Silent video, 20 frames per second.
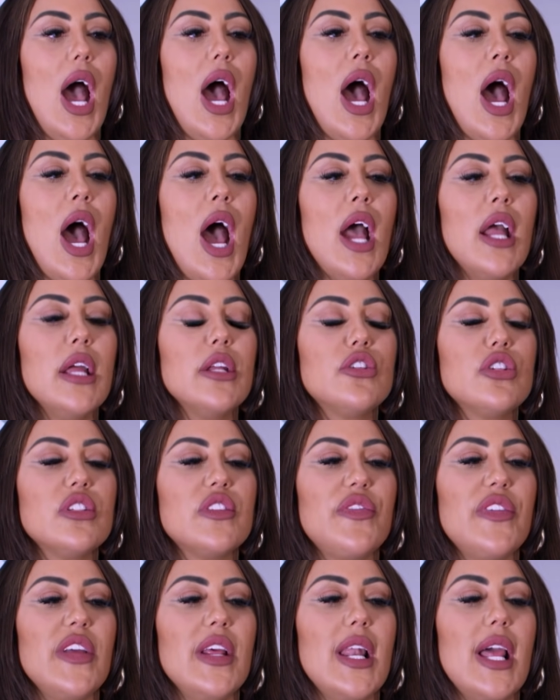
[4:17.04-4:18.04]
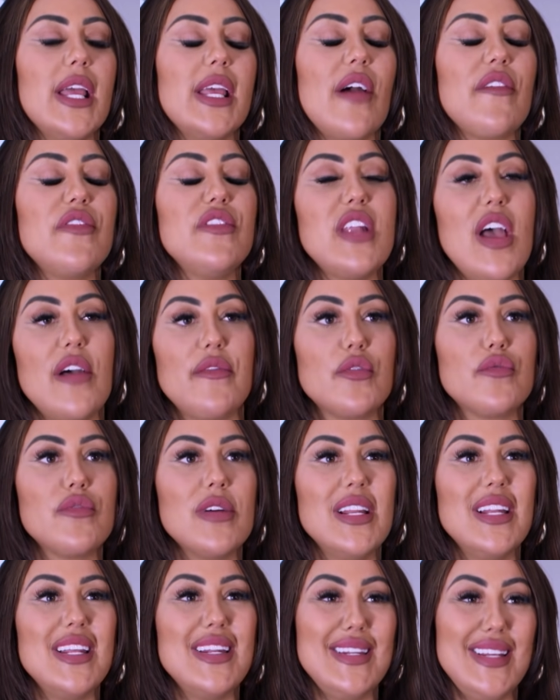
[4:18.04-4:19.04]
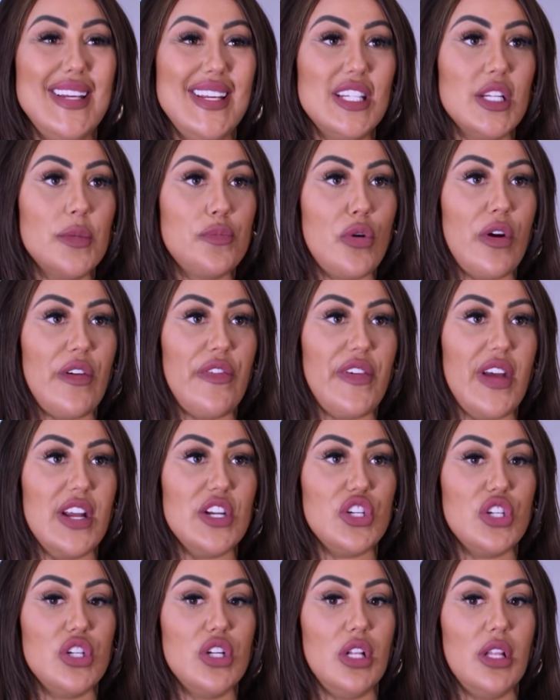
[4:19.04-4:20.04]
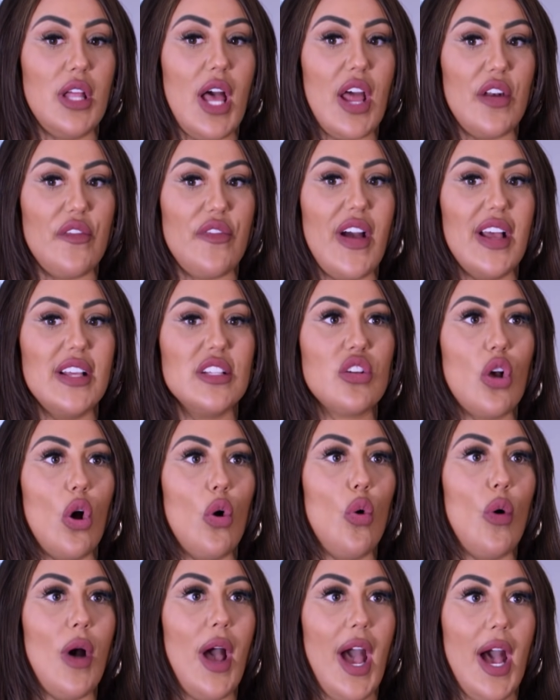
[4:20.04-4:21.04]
I just feel like I've never really needed professional advice or